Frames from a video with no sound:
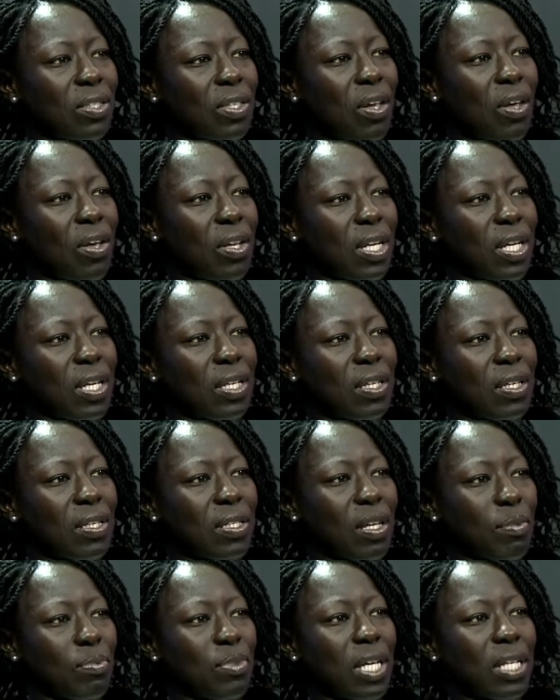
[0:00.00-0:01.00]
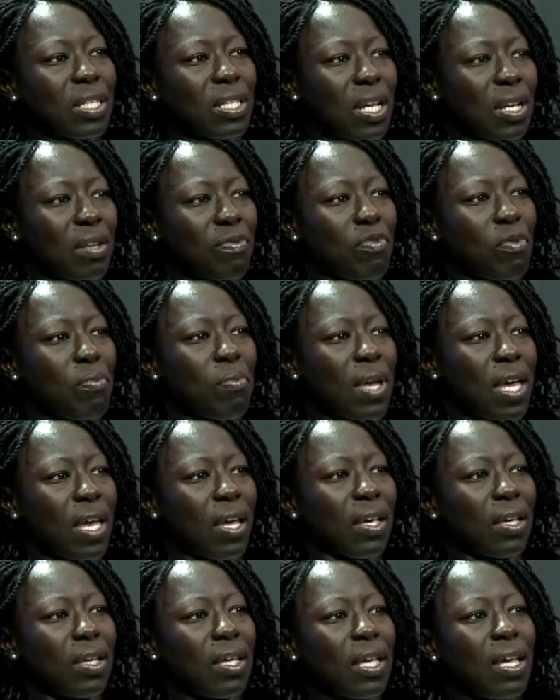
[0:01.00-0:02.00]
concerning subject, certainly for
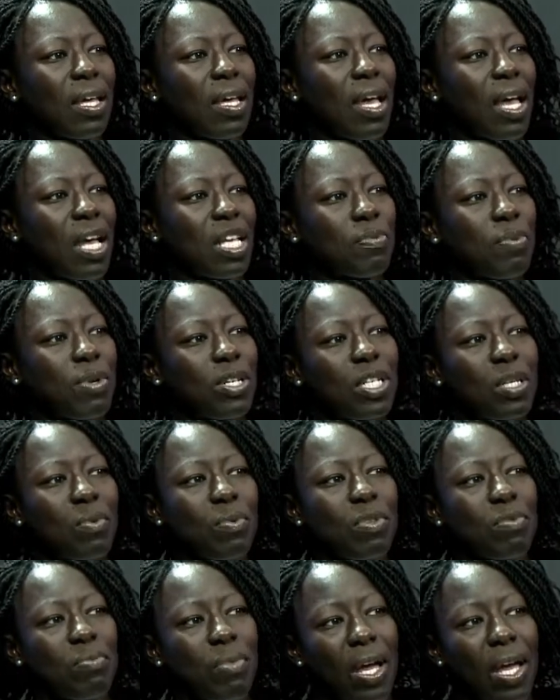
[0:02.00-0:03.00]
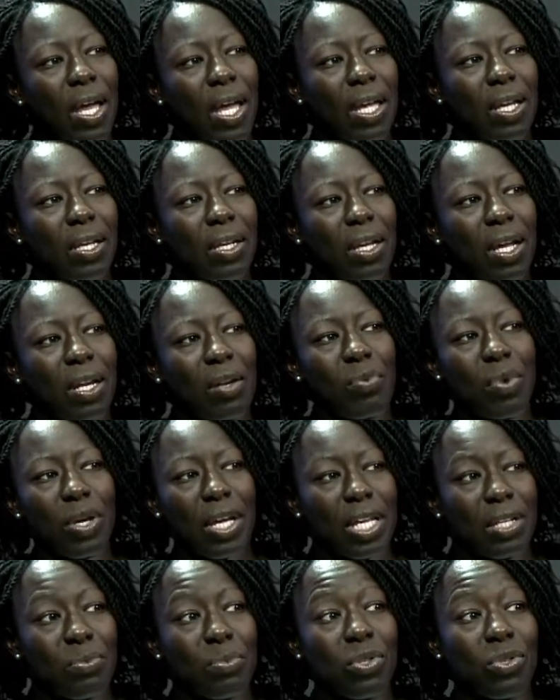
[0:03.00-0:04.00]
me, especially with my line of
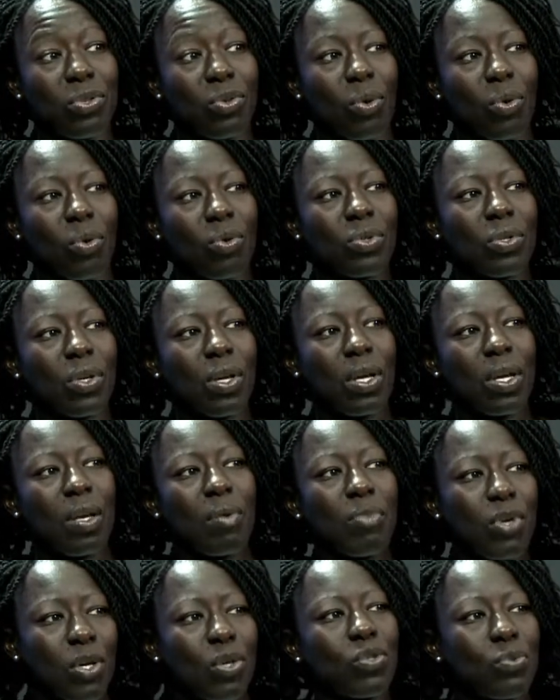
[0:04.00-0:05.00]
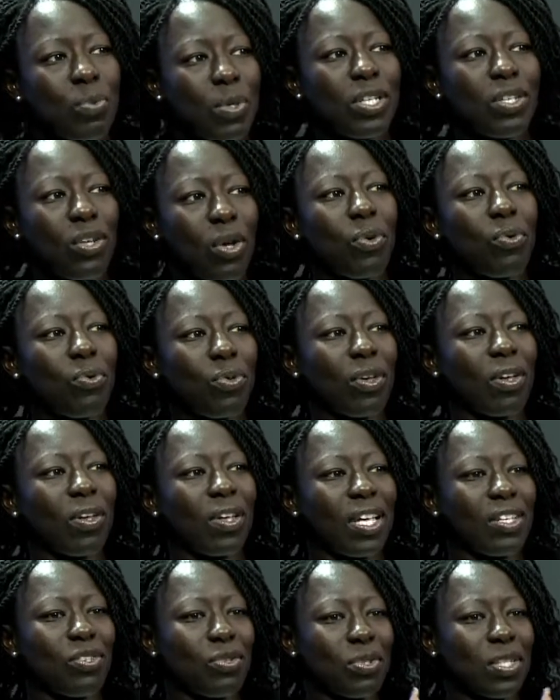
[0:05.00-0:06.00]
work and with yours, because we know
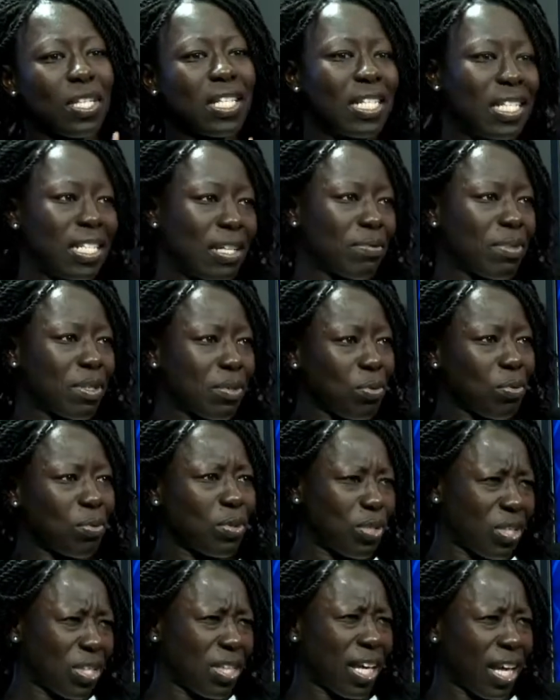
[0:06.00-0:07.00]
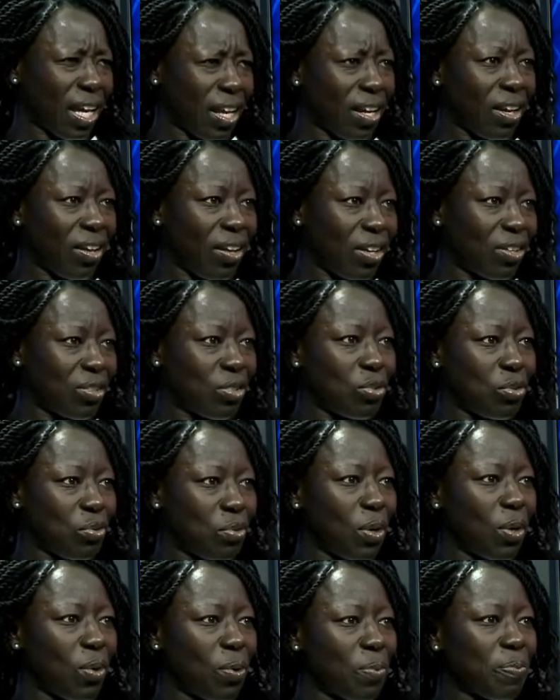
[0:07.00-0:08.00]
that as you're sitting sometimes talking to that client,
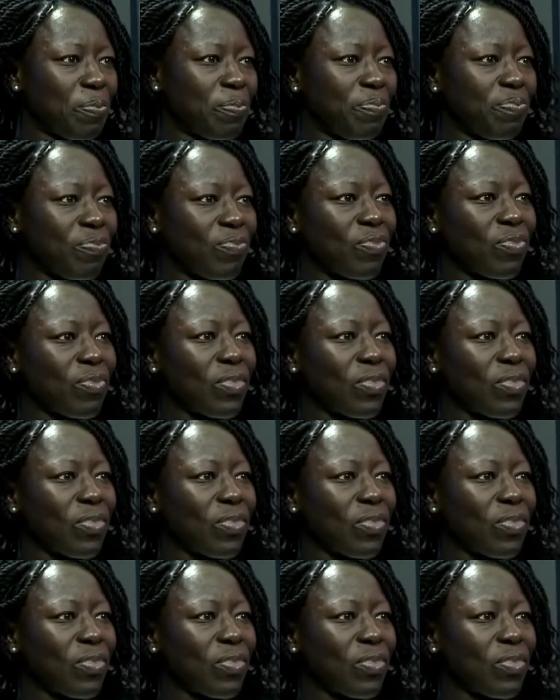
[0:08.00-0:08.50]
you know